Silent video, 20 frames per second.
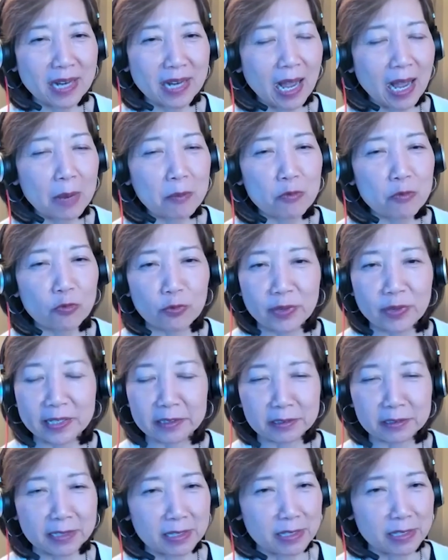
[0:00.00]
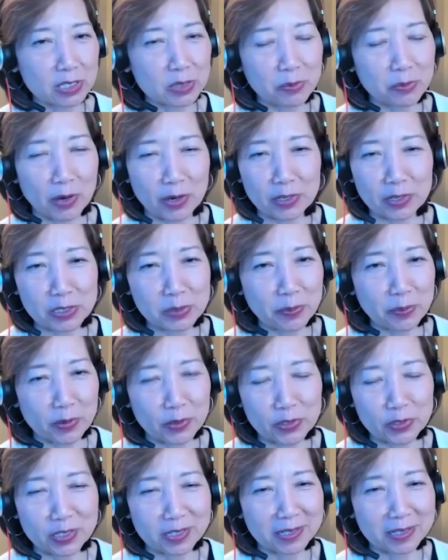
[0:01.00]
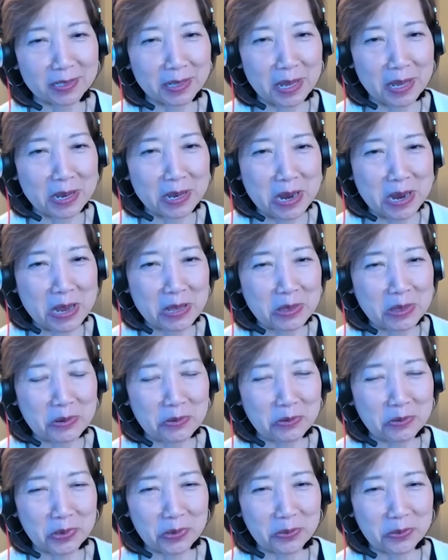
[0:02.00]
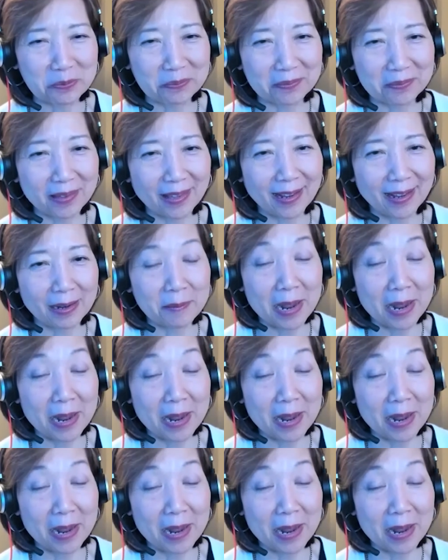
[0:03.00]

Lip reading: I'm rarely the smartest person in the room, and I'm